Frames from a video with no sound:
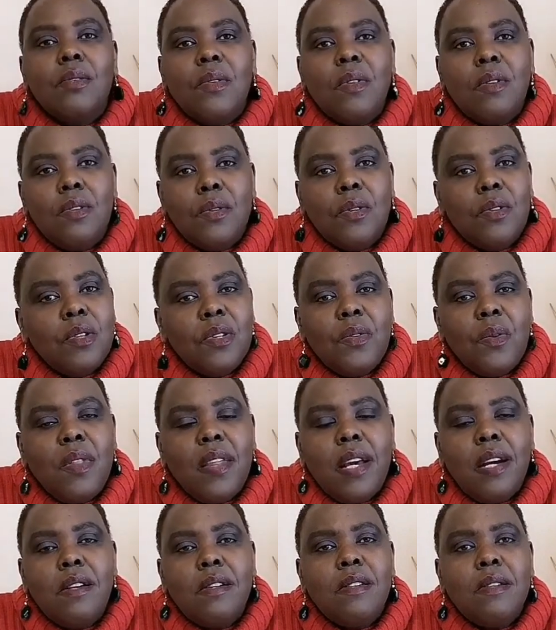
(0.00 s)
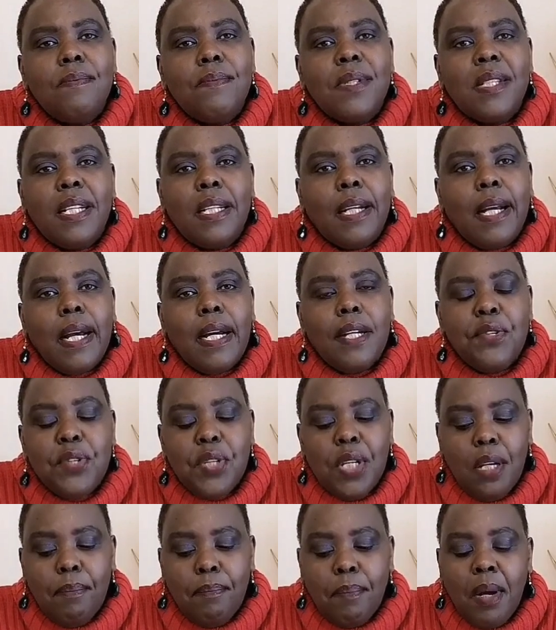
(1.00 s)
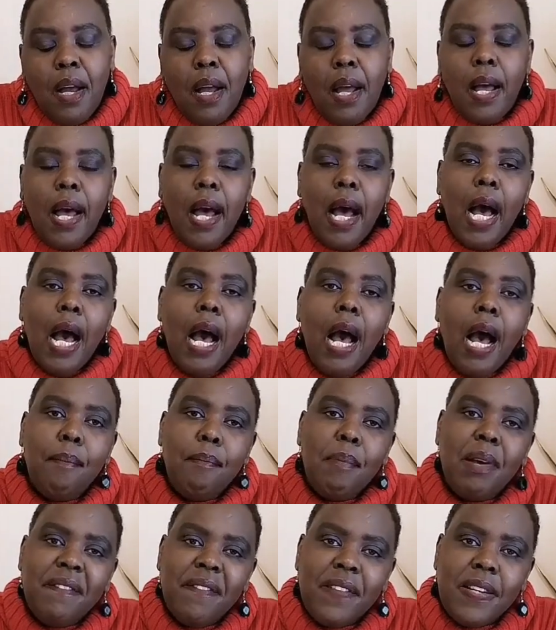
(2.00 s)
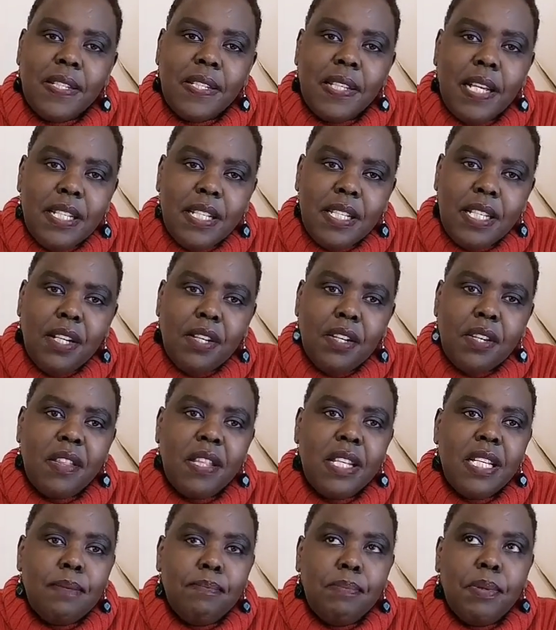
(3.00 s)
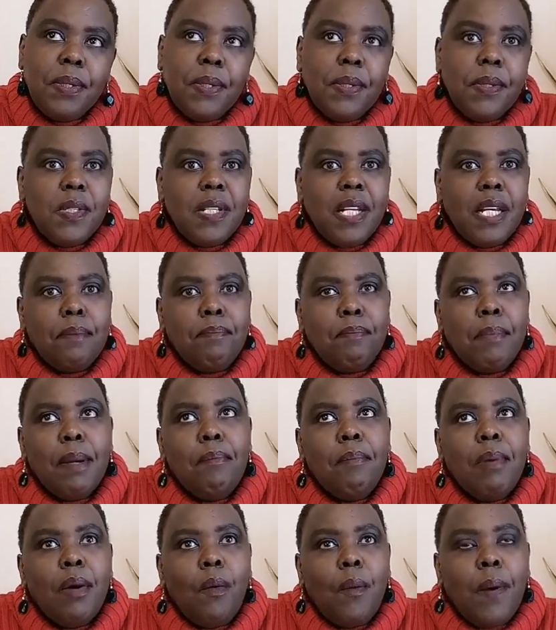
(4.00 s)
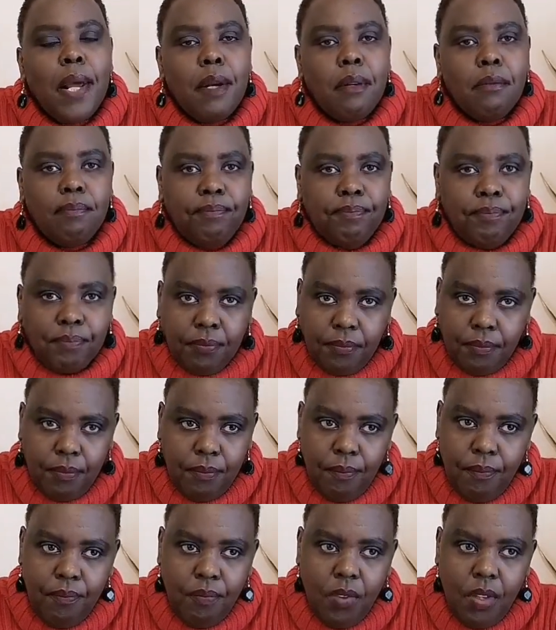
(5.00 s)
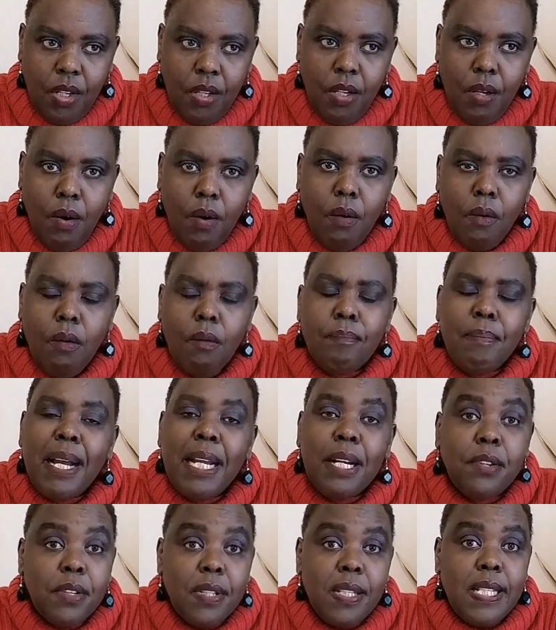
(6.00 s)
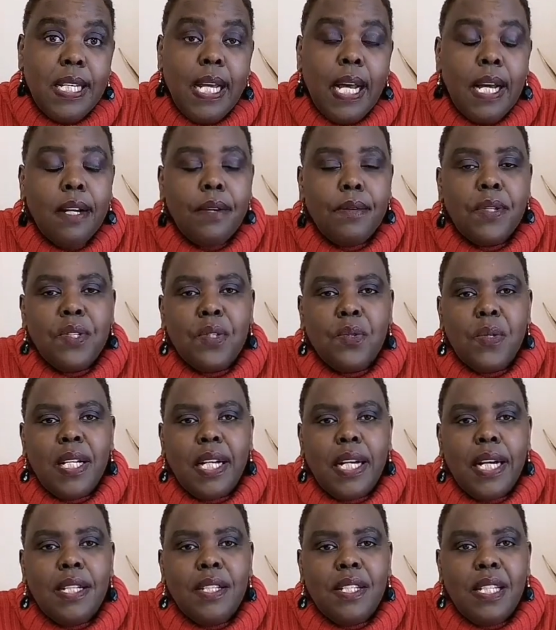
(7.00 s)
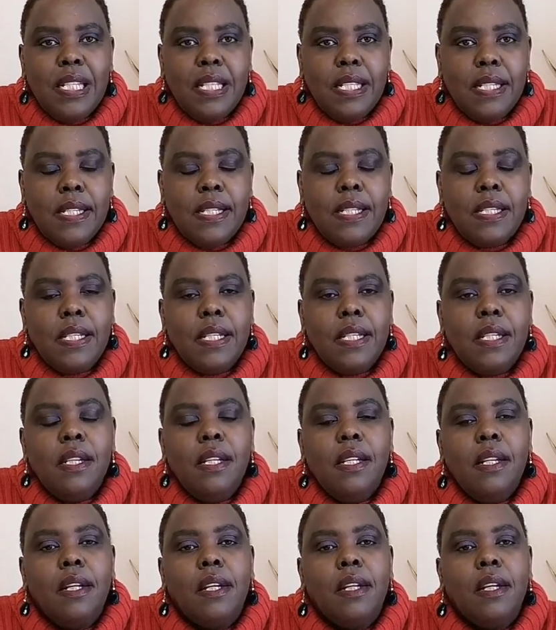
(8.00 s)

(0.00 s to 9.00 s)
you go to their homes and catch up. I'm emphasizing on this because I remember when my daughter was doing her GCSE,